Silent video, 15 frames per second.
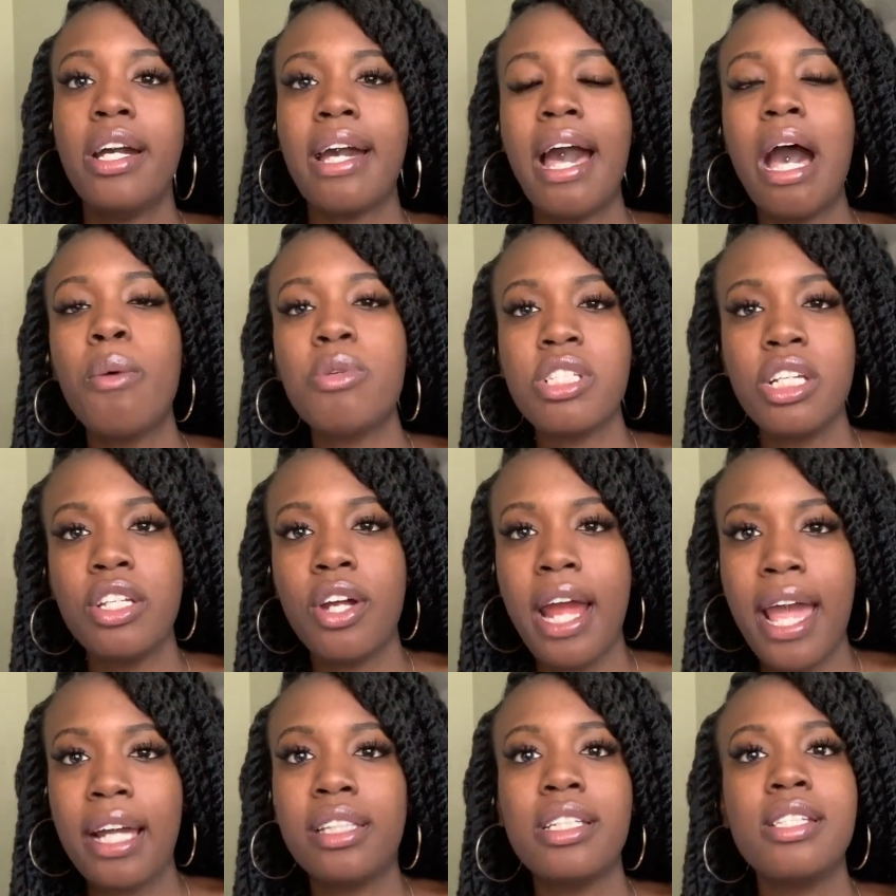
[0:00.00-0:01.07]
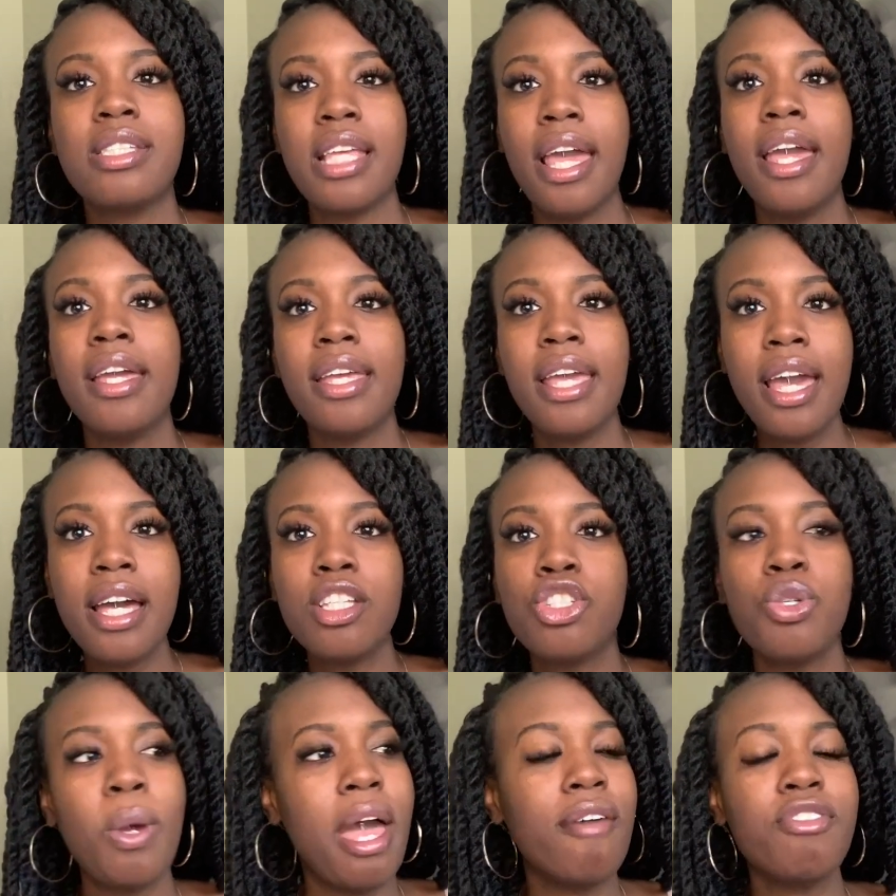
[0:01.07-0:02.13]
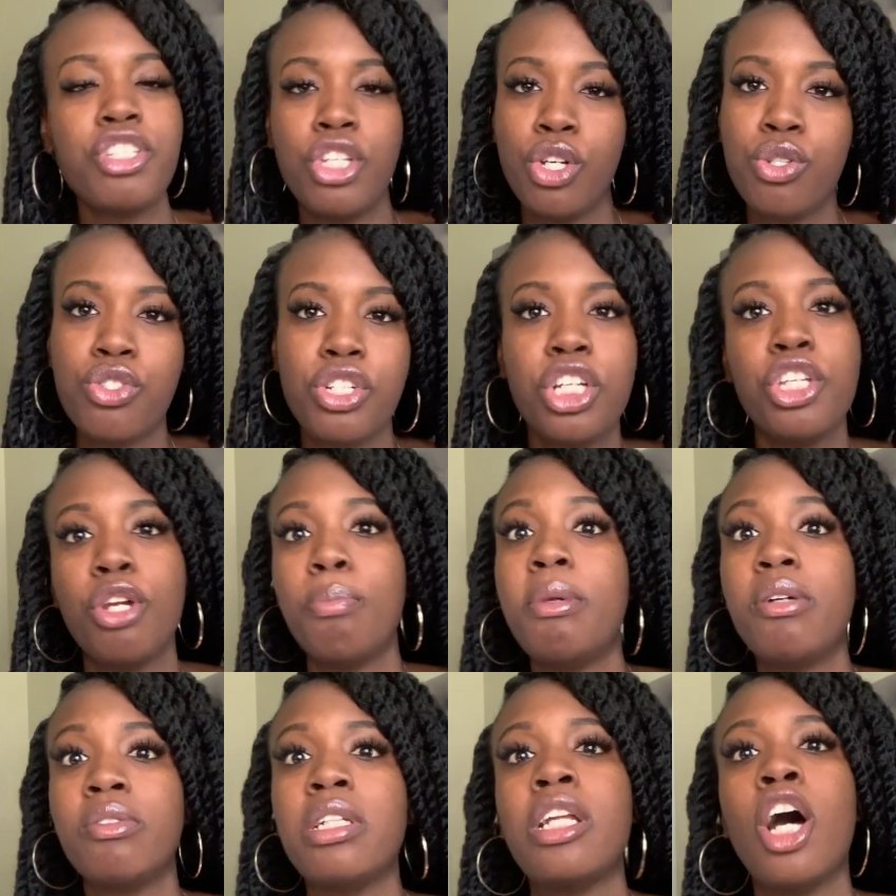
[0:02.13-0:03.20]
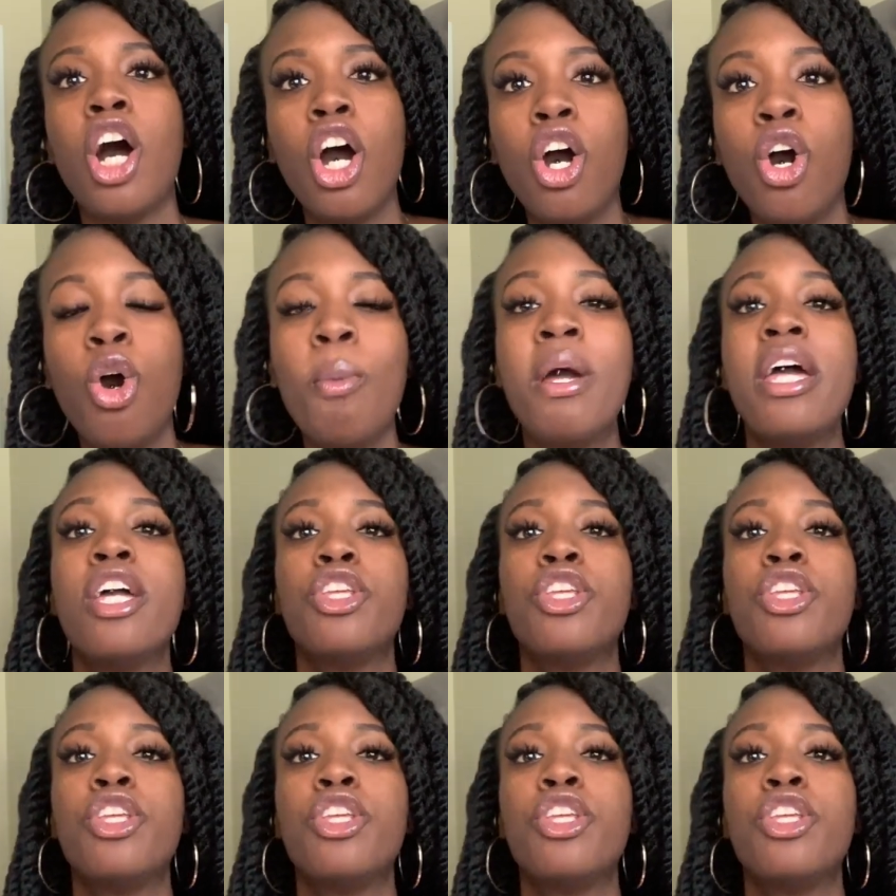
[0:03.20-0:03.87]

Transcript: Kyle was interacting, saying, yes, you have children, you're building a home.